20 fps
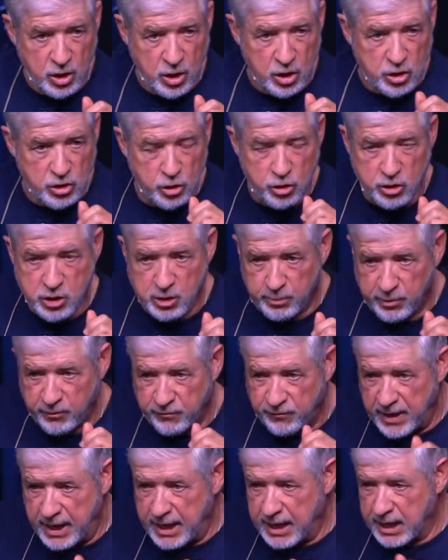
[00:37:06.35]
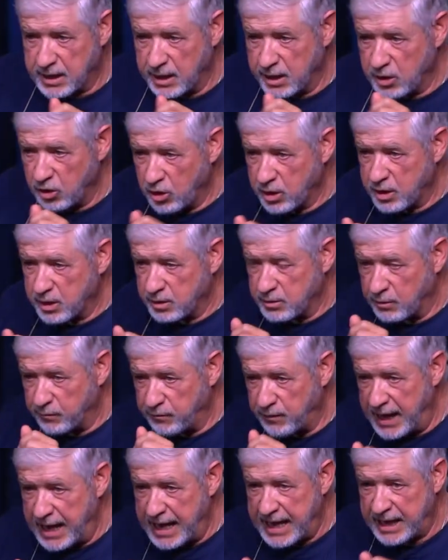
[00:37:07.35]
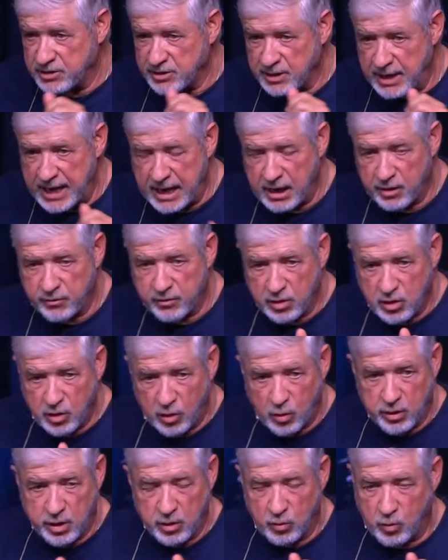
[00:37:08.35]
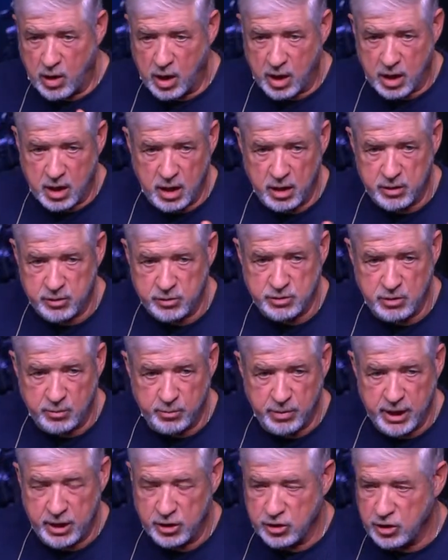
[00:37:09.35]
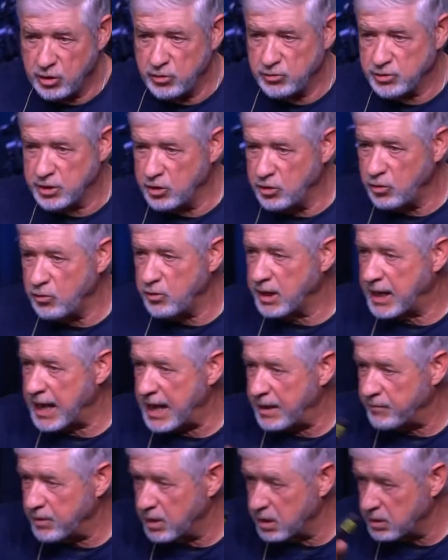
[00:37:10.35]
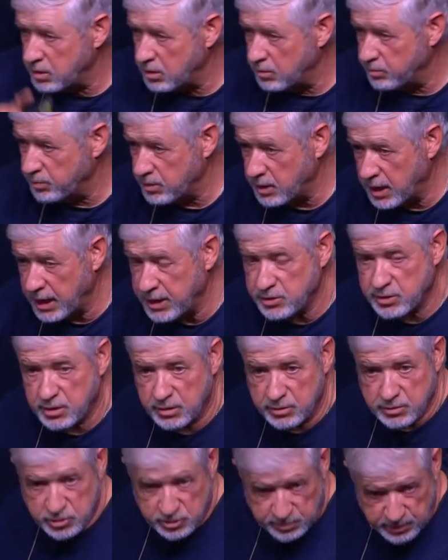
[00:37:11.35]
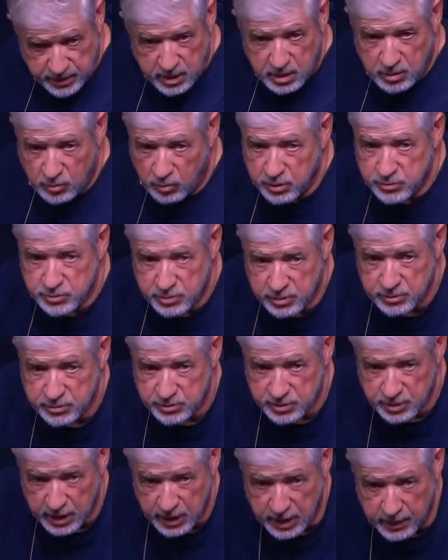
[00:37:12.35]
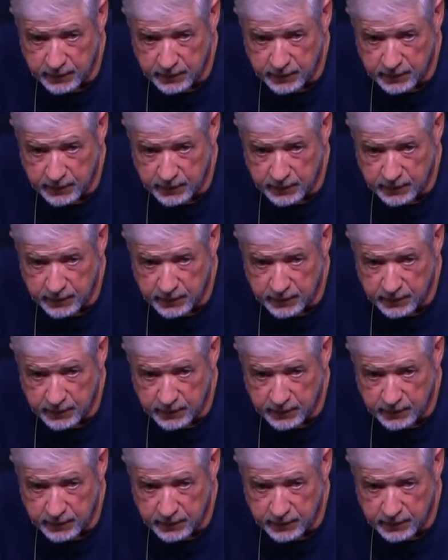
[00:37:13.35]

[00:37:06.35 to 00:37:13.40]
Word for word: You can prophetically look at the flags and how they're going and what colors are being used, and you can have an interpretation of the spirit of what you're seeing.